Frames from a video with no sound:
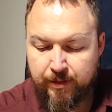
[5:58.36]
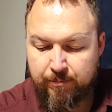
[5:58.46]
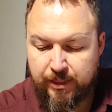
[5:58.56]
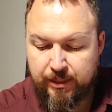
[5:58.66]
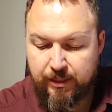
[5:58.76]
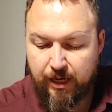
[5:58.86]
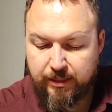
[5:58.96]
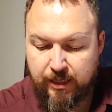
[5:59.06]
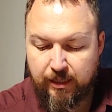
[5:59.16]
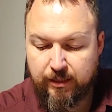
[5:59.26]
But did
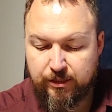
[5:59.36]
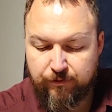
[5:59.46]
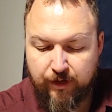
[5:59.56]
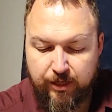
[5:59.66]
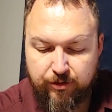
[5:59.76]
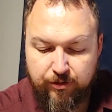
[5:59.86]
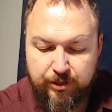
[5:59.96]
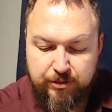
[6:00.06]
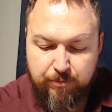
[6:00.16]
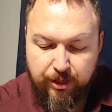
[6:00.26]
not tell his father or
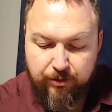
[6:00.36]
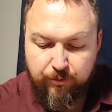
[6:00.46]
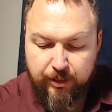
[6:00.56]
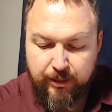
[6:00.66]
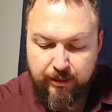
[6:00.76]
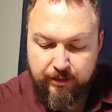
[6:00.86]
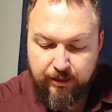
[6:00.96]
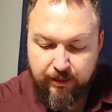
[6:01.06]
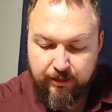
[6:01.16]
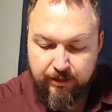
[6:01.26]
his mother what he had
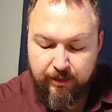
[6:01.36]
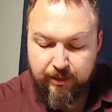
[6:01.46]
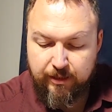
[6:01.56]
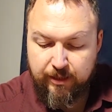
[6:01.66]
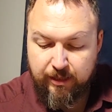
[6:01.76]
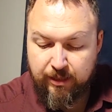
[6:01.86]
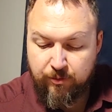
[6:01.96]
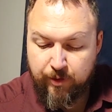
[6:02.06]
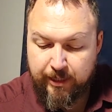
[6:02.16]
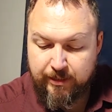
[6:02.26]
done. Then he
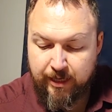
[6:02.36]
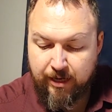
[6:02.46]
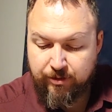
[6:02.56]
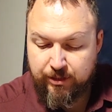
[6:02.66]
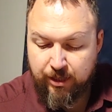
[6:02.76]
went down and